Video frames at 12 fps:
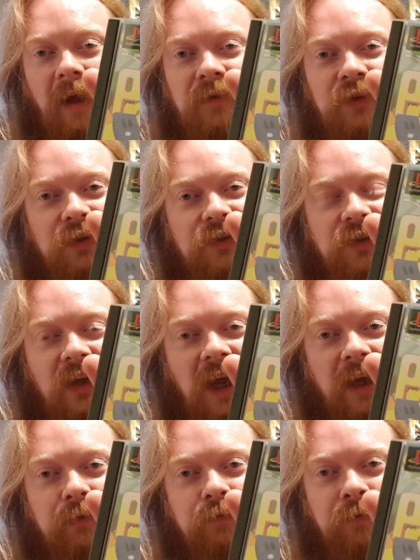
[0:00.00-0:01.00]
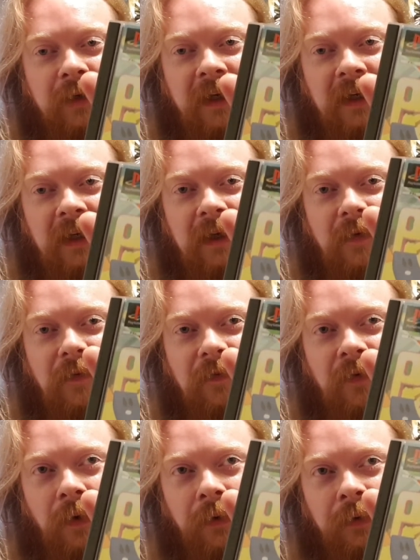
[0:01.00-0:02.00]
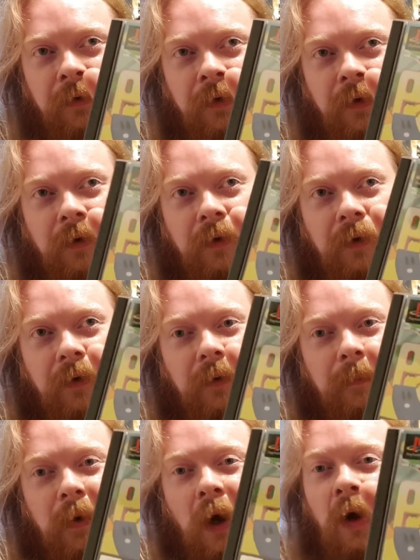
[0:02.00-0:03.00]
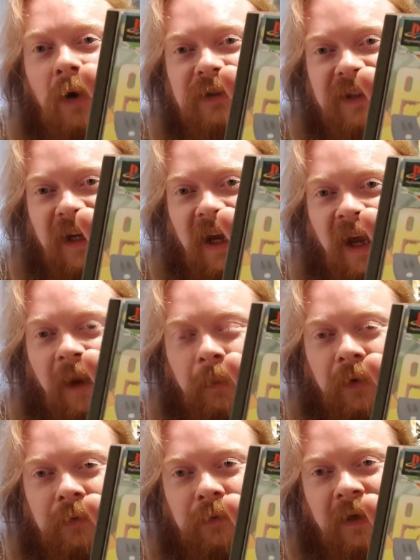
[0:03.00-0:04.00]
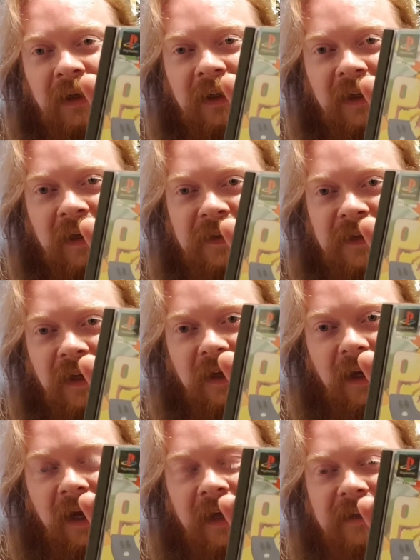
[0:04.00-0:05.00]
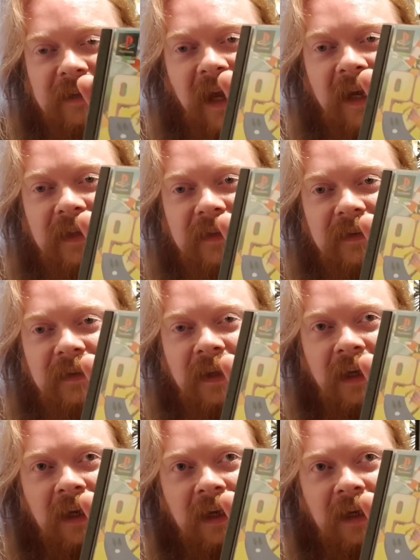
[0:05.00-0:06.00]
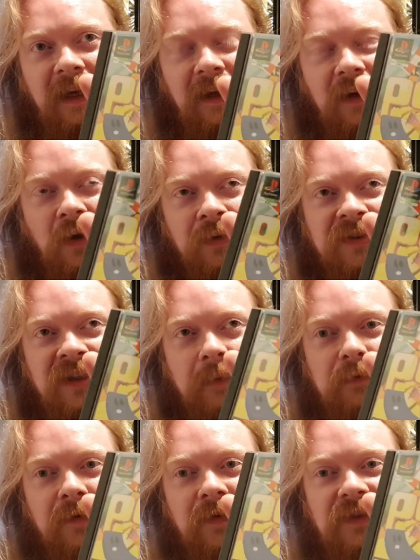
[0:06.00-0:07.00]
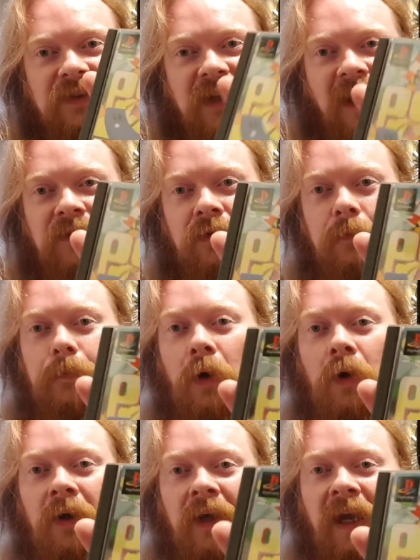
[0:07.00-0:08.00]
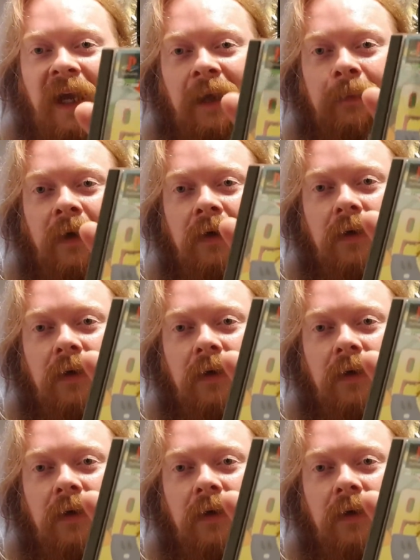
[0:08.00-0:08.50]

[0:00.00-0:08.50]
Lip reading: Just a really fun party game. It really is. It takes the concept of a standard Pong game,